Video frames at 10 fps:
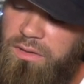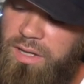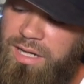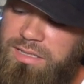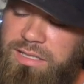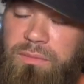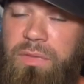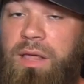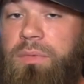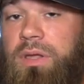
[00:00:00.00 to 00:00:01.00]
Like I said,
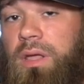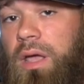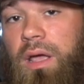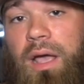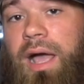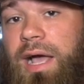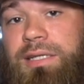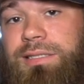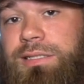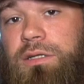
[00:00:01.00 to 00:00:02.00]
maybe
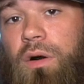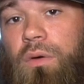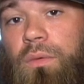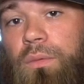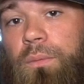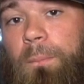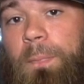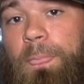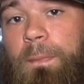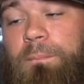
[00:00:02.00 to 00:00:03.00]
as you know
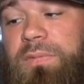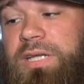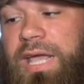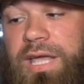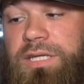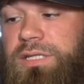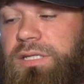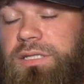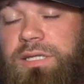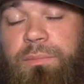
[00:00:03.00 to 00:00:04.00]
it
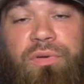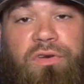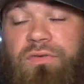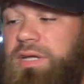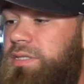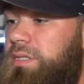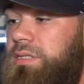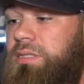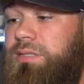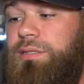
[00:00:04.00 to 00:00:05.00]
ages and
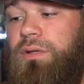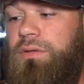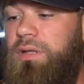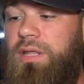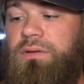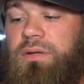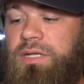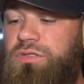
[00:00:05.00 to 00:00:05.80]
progresses, you know, the leather gets